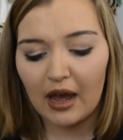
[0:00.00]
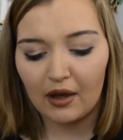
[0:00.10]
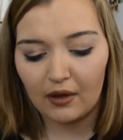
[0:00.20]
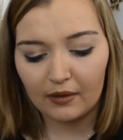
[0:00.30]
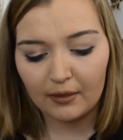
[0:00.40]

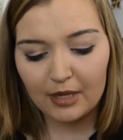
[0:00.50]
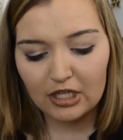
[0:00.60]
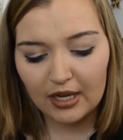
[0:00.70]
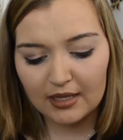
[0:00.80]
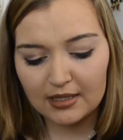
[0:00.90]
Let me
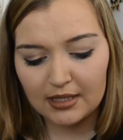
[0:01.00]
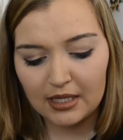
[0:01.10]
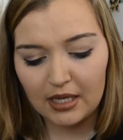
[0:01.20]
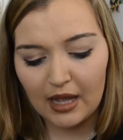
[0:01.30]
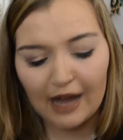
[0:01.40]
check and
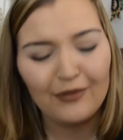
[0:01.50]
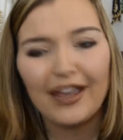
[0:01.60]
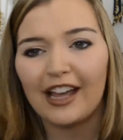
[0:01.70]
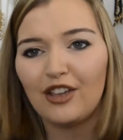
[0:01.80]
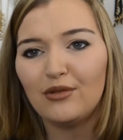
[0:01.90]
see. I don't
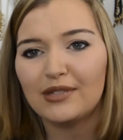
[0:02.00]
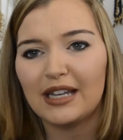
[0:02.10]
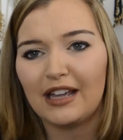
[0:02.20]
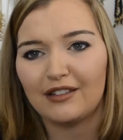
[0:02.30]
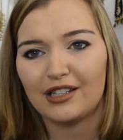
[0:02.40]
think I used
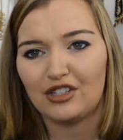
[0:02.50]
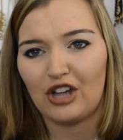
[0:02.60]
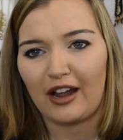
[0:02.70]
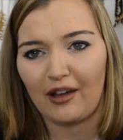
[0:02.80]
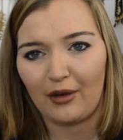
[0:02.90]
any to
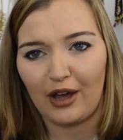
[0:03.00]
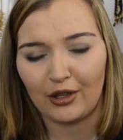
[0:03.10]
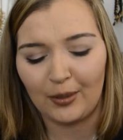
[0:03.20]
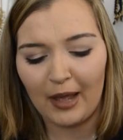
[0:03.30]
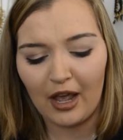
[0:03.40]
check out
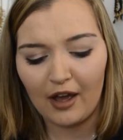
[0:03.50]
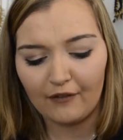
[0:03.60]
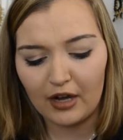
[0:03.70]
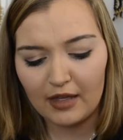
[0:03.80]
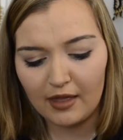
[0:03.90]
color
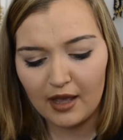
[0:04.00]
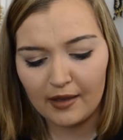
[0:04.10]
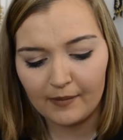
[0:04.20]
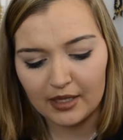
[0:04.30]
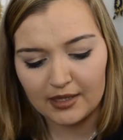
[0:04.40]
payoff or
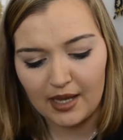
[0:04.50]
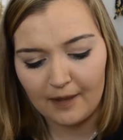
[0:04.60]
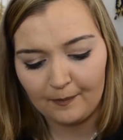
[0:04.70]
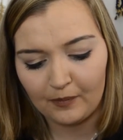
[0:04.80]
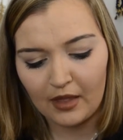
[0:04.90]
anything. Let's see.
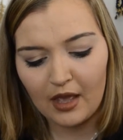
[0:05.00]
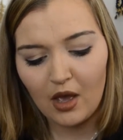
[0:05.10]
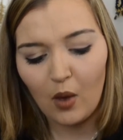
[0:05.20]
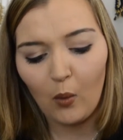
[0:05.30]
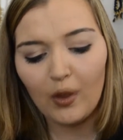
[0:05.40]

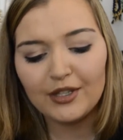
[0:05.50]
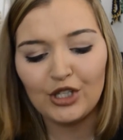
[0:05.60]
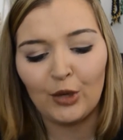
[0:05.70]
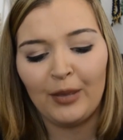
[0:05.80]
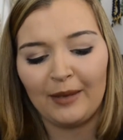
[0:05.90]

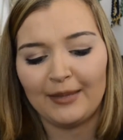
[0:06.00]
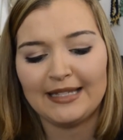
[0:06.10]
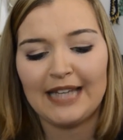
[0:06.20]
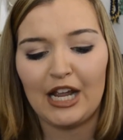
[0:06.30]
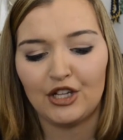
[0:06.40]
What's your
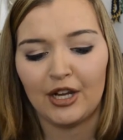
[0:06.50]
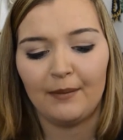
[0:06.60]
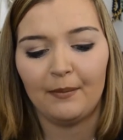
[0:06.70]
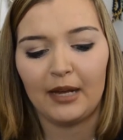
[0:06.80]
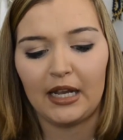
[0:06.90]

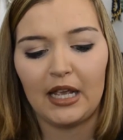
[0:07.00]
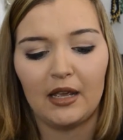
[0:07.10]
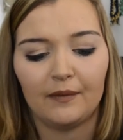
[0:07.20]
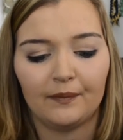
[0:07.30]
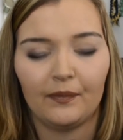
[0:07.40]
pigmentation, buddy?